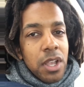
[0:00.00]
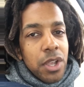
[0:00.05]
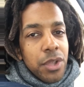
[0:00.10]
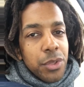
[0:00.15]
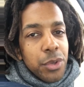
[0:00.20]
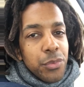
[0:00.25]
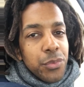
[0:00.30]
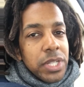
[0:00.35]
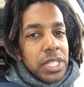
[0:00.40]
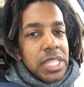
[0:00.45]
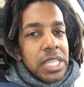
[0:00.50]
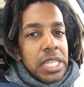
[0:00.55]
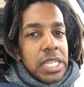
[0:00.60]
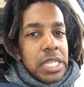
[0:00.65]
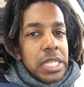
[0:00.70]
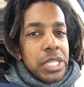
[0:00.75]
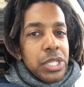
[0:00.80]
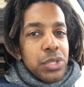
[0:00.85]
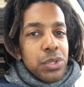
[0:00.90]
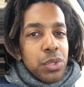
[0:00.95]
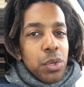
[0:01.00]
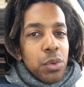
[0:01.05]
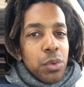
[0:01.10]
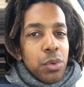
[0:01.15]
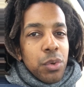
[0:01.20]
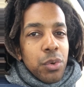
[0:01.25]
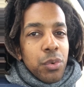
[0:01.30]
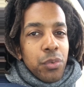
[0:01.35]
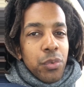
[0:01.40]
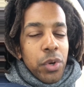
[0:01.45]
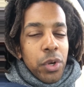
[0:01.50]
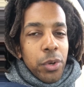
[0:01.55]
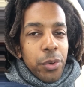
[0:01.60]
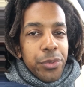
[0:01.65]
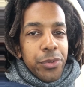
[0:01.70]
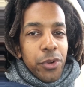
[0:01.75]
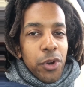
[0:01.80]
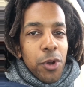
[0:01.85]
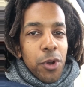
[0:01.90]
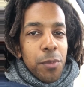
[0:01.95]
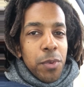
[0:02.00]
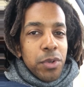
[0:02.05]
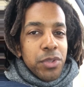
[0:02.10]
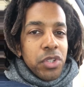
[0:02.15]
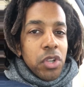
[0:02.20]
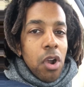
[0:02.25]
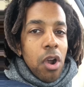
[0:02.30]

There really is no growth. They're almost